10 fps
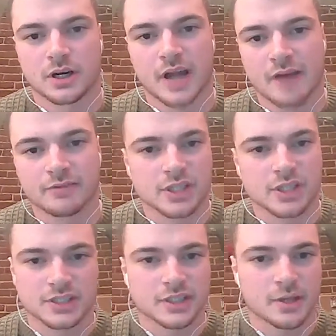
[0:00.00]

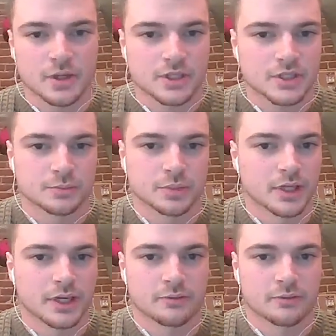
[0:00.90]
advertising networks and
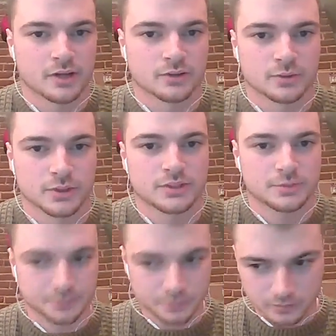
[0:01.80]
playing around
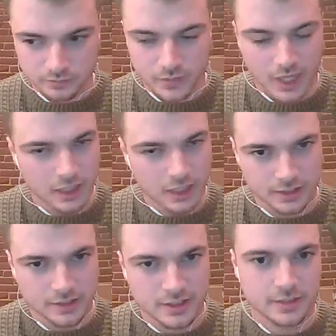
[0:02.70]
with that
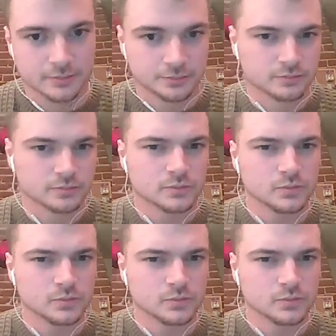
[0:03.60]
kind of thing.